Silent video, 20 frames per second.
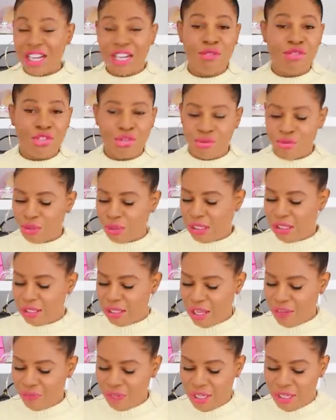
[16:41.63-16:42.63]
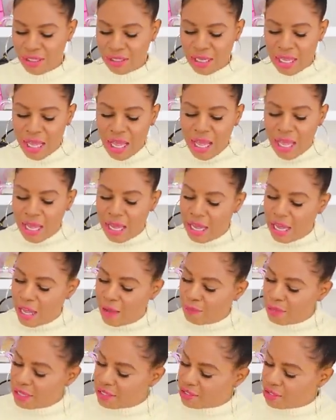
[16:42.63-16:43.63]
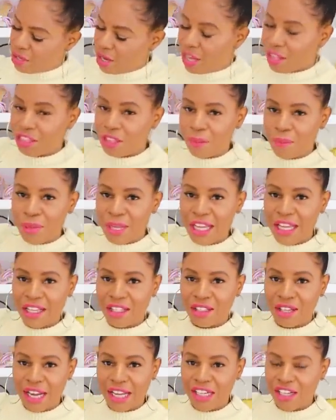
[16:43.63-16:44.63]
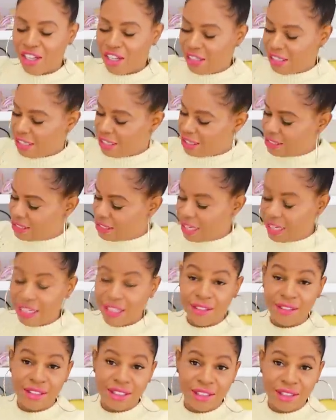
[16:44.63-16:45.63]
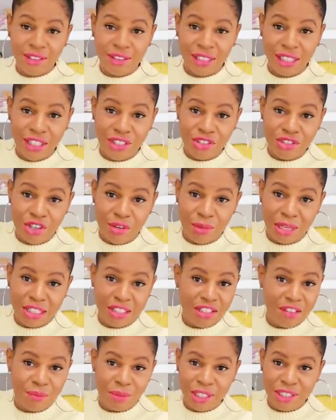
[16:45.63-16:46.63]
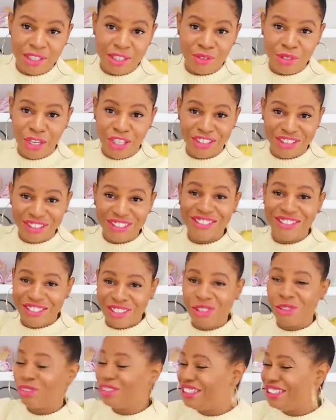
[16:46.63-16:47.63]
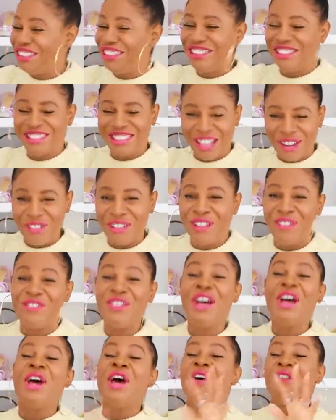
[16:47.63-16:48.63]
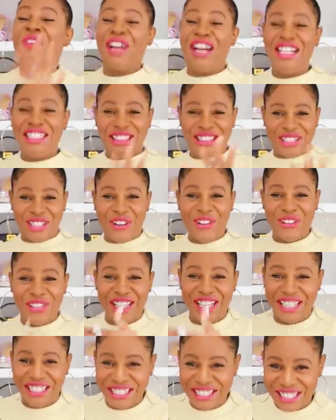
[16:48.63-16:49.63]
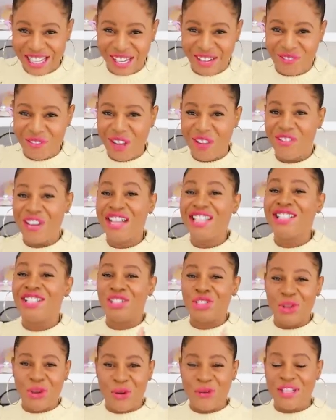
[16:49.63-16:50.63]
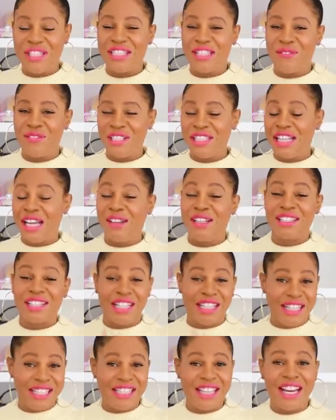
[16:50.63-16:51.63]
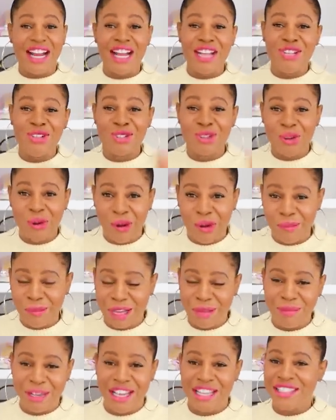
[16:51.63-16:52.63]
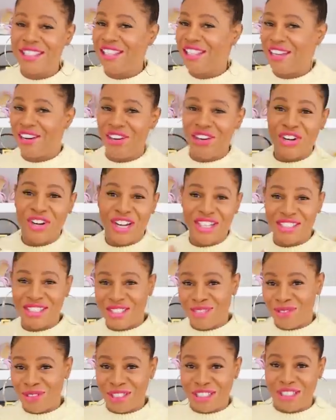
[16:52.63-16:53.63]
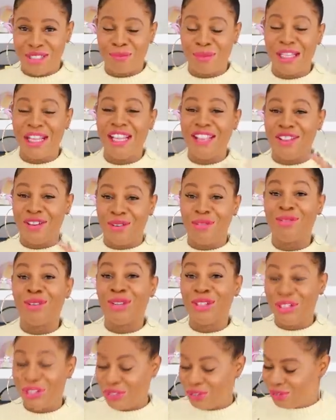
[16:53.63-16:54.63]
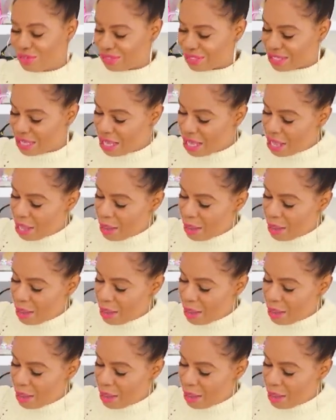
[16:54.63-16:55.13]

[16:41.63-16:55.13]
I truly love it. Um, it's got the pink lining on the inside. Clearly, I use all my stuff because I've got you'll see stuff. If, when I show you the inside of my bags, there's always stuff inside because like I said, I use all my bags. They're not just for display, they're for use.